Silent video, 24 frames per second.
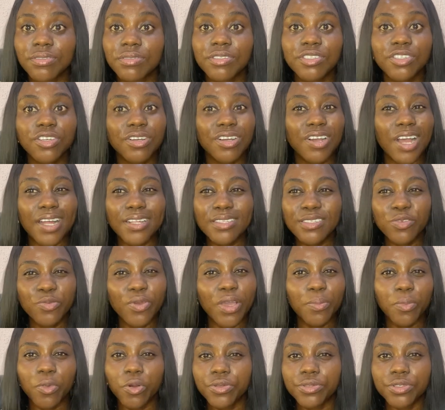You can't wear
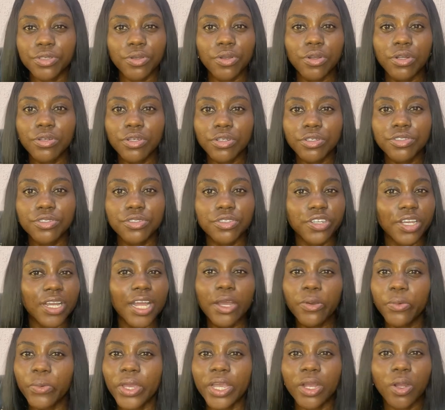multicolored shoes, you
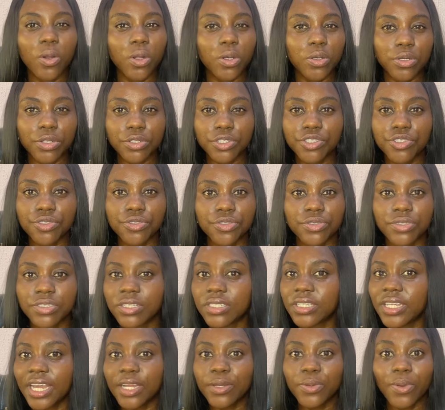can't wear colored shoes,
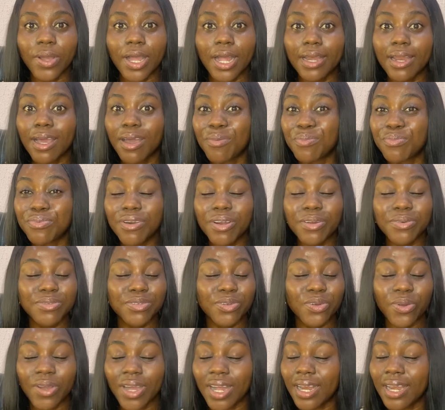they are not allowed. Brown
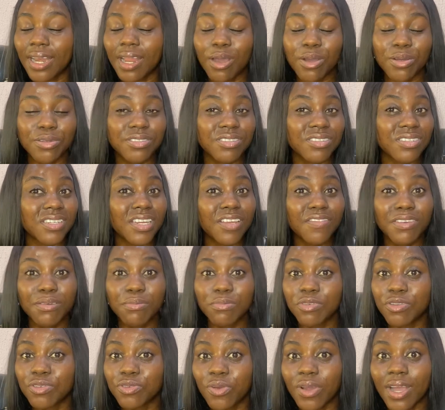not allowed, navy
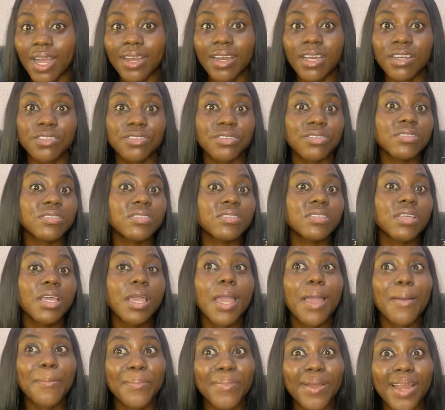blue not allowed, just
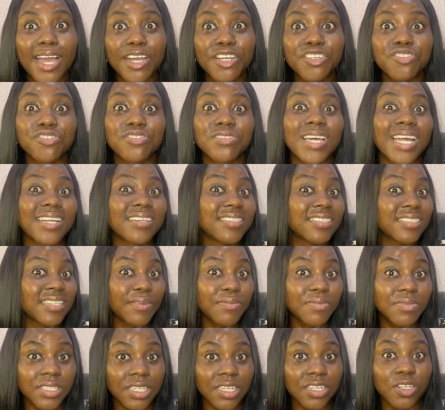black shoes. And the
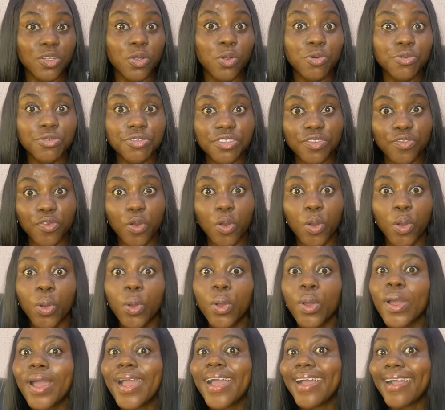same thing goes for
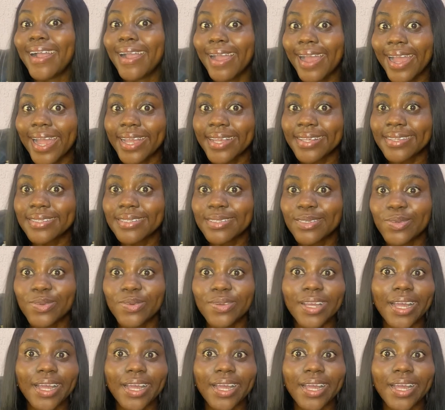guys too.